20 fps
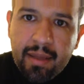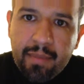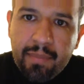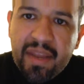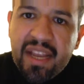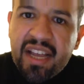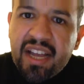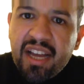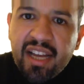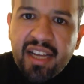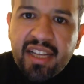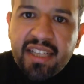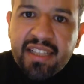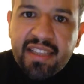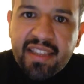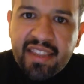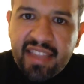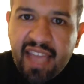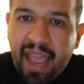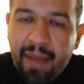
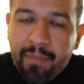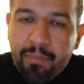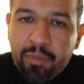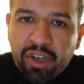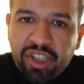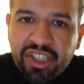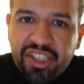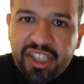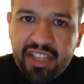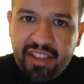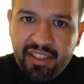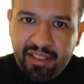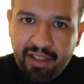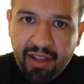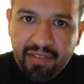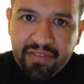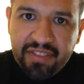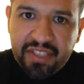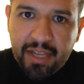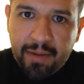because that person
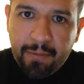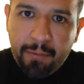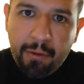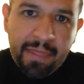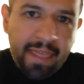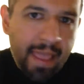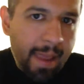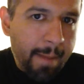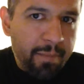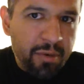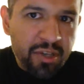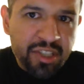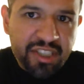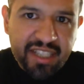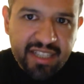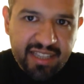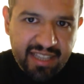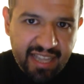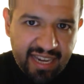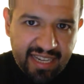loves him or that
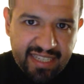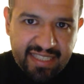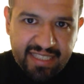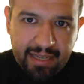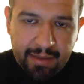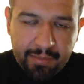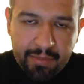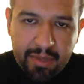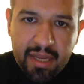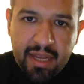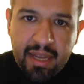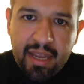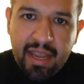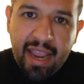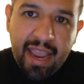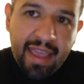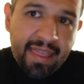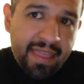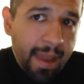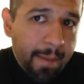person likes him,
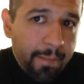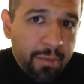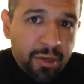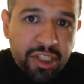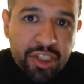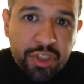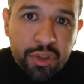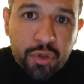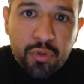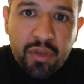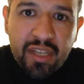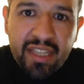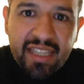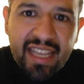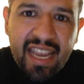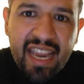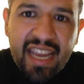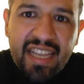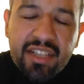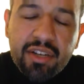and that person who has
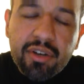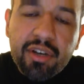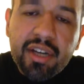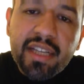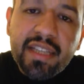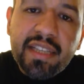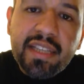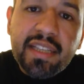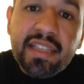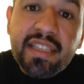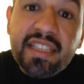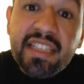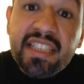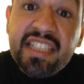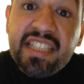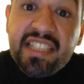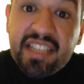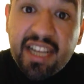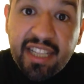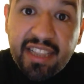cancer, it's
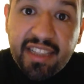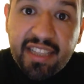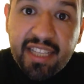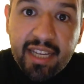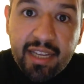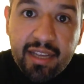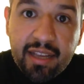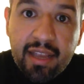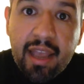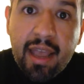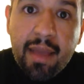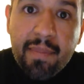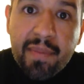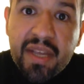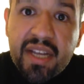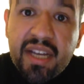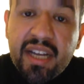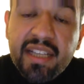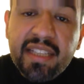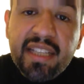disgusting
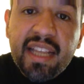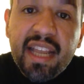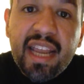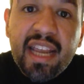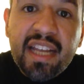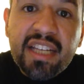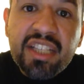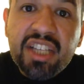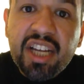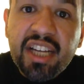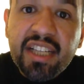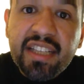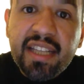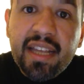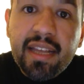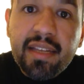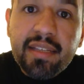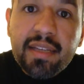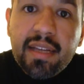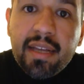because it
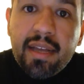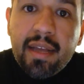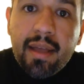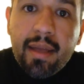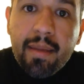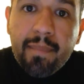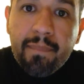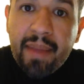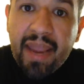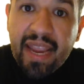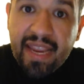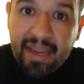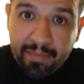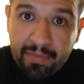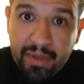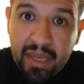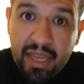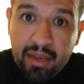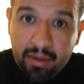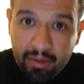doesn't make
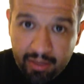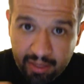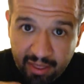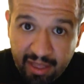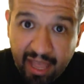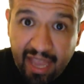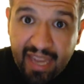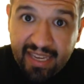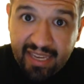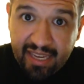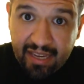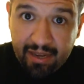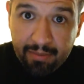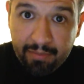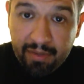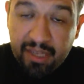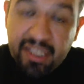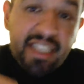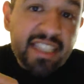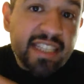me like
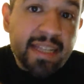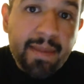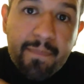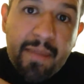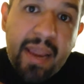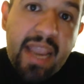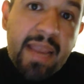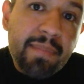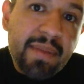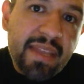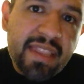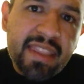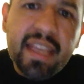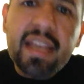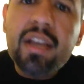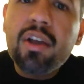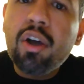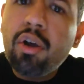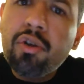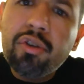him. It doesn't make me
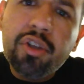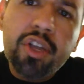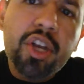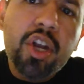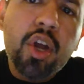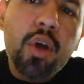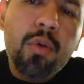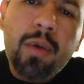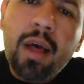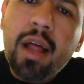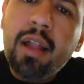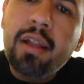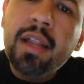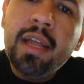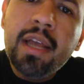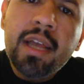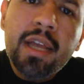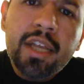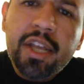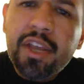think, oh,
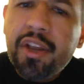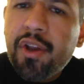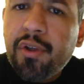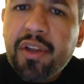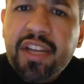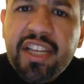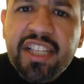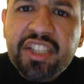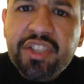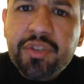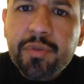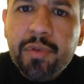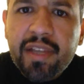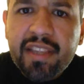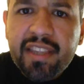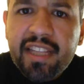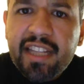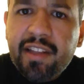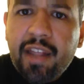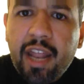he's
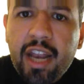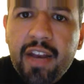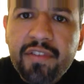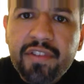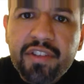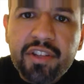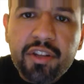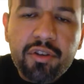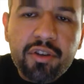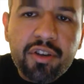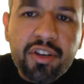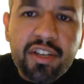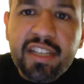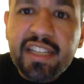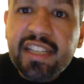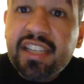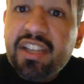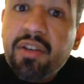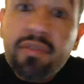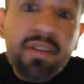doing this out of his own
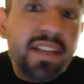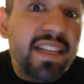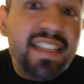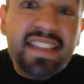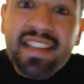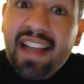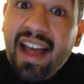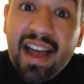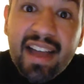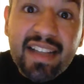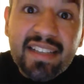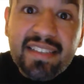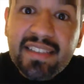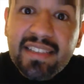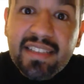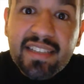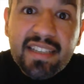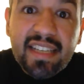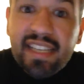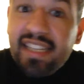goodness. No, he's not.
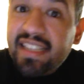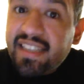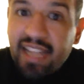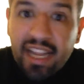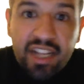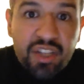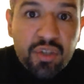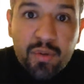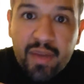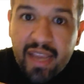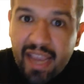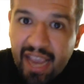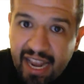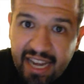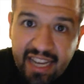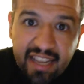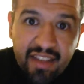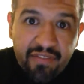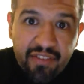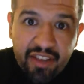He's not doing
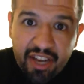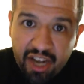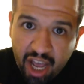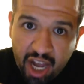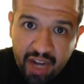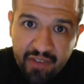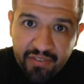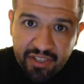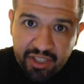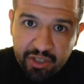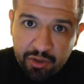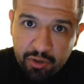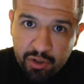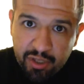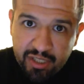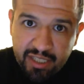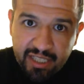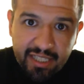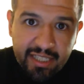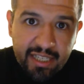any of it out of his own
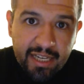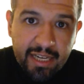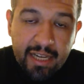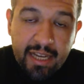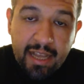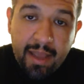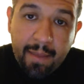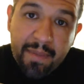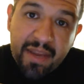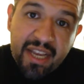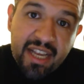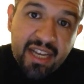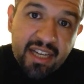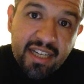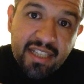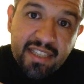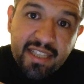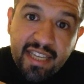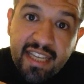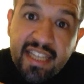goodness
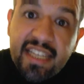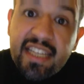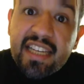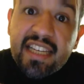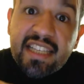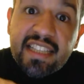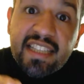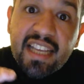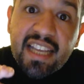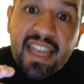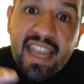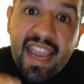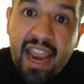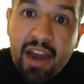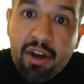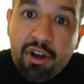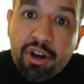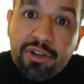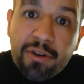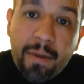because he is a
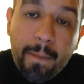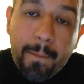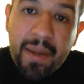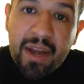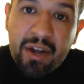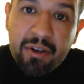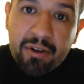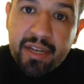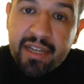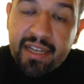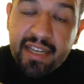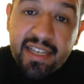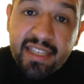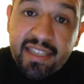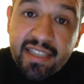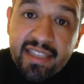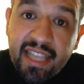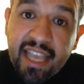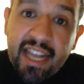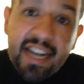character, period.
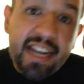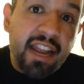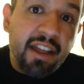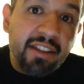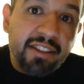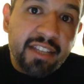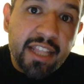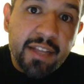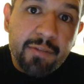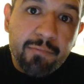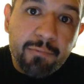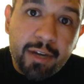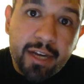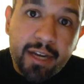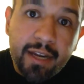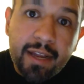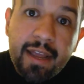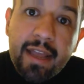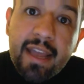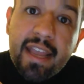Inside and outside the
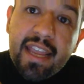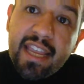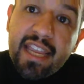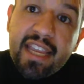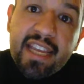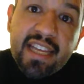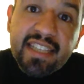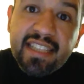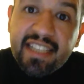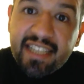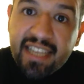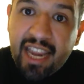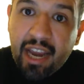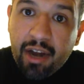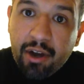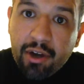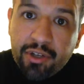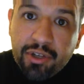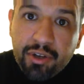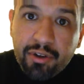ring, he is a
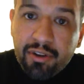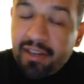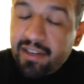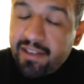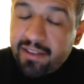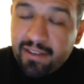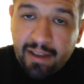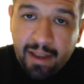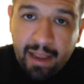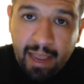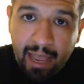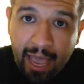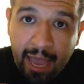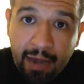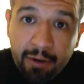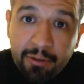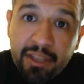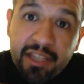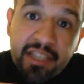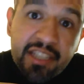character. I
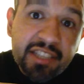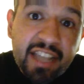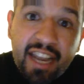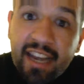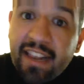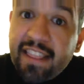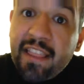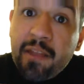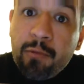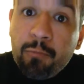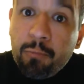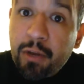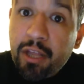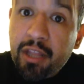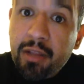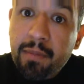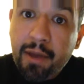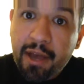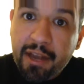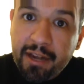don't think there's anything
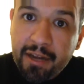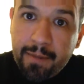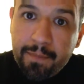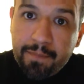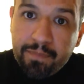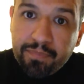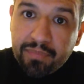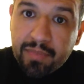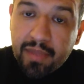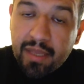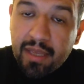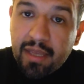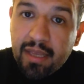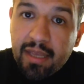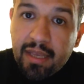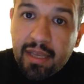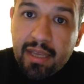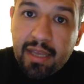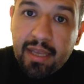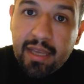real about him.
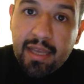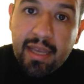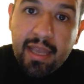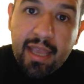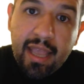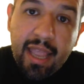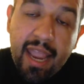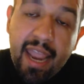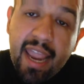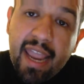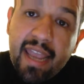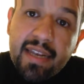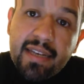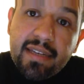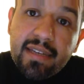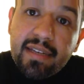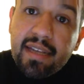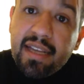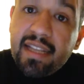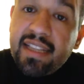
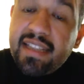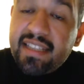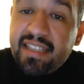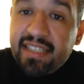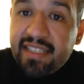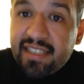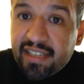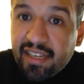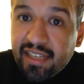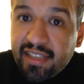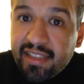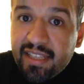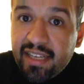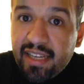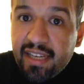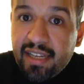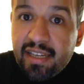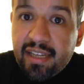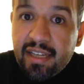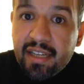And it's
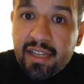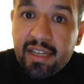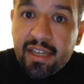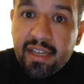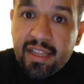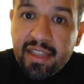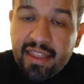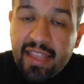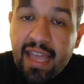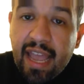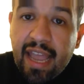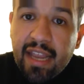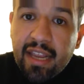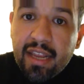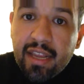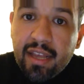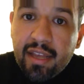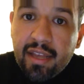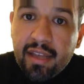disgusting that